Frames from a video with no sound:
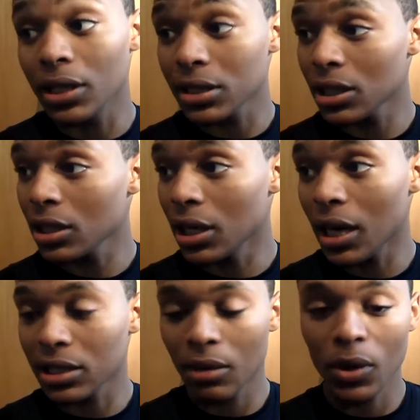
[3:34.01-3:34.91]
in, listening,
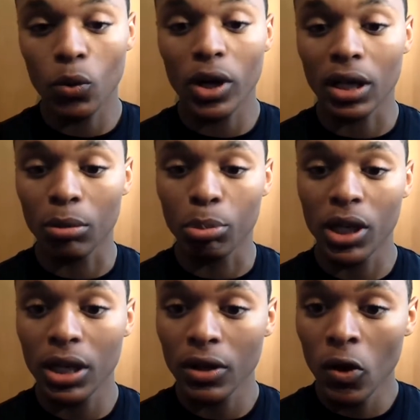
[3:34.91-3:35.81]
guys coming in, wanting to
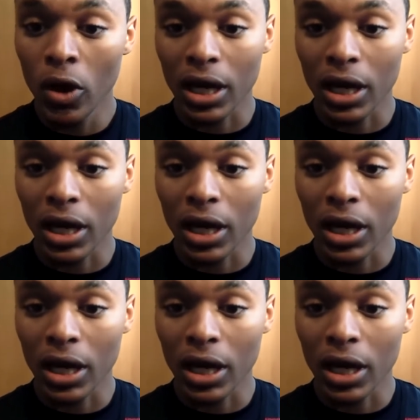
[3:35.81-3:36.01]
compete,